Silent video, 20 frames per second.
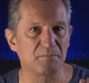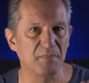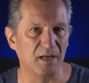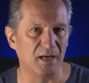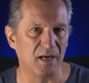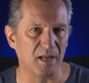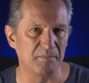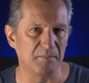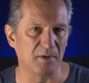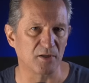
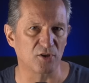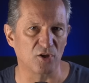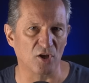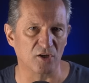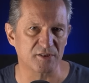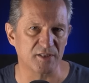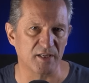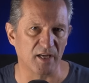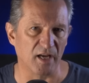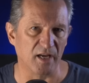Malema
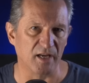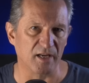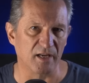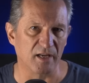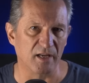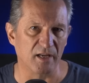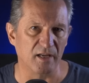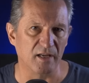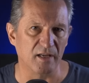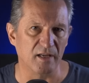dossier,
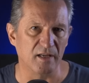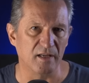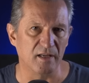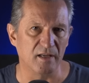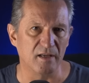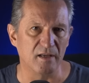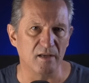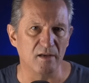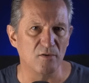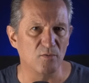
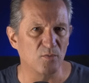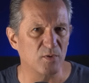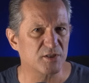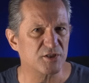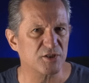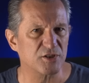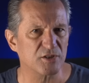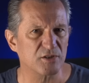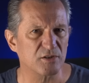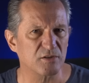
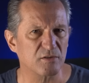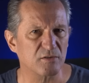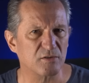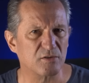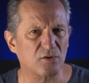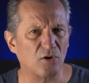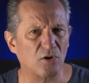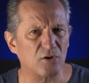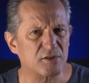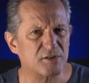which
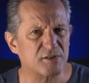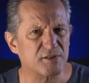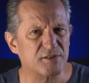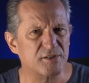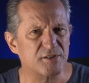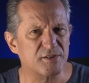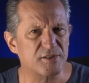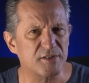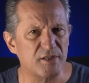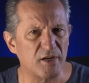casts
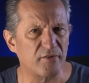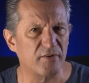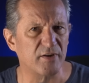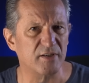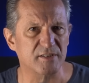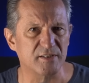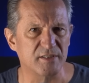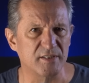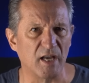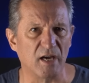
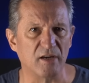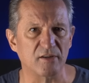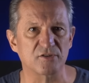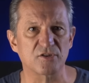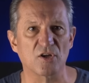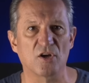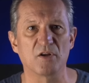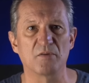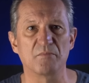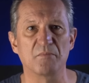serious doubt
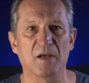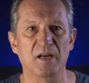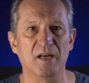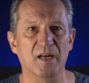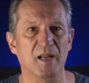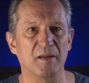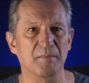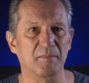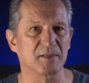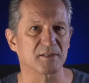on
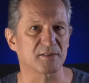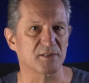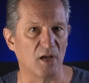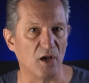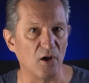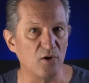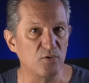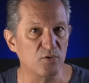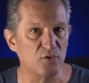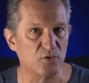Malema's
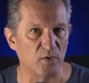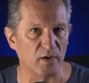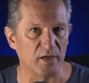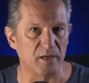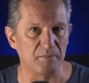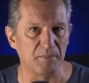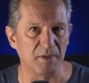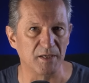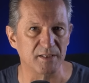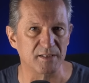own
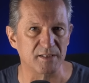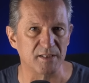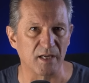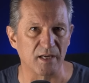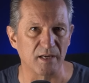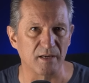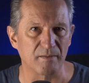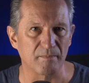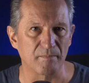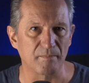
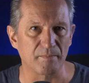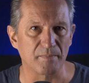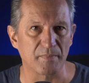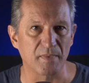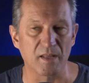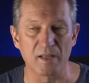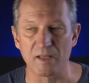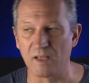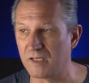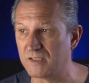credibility.
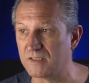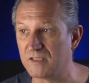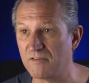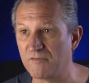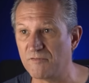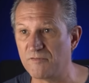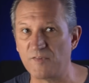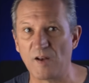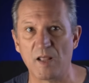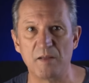His
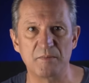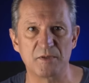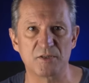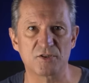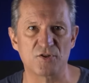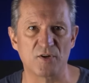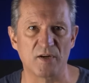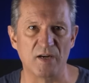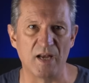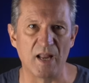
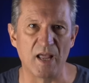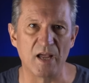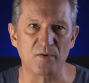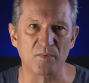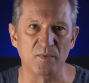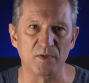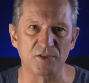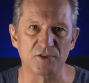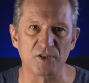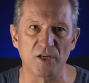inflammatory
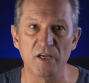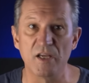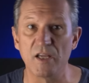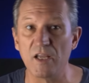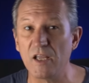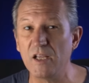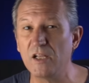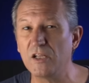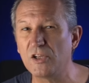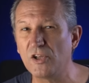language,
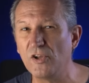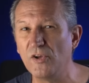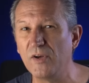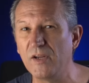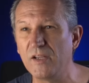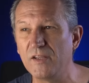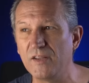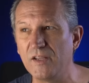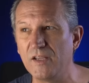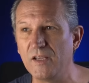
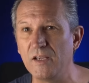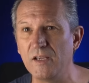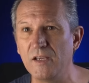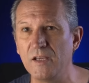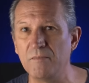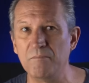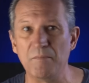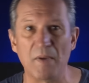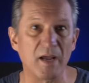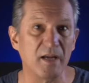including
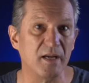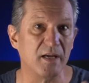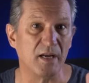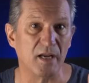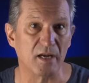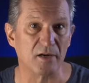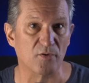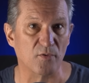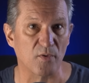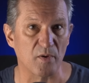the
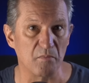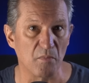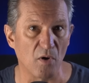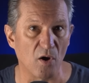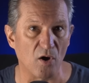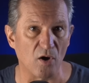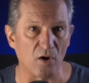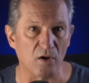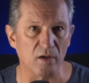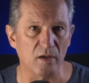maniac
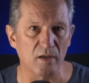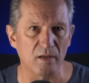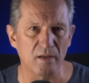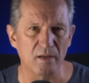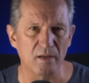remark,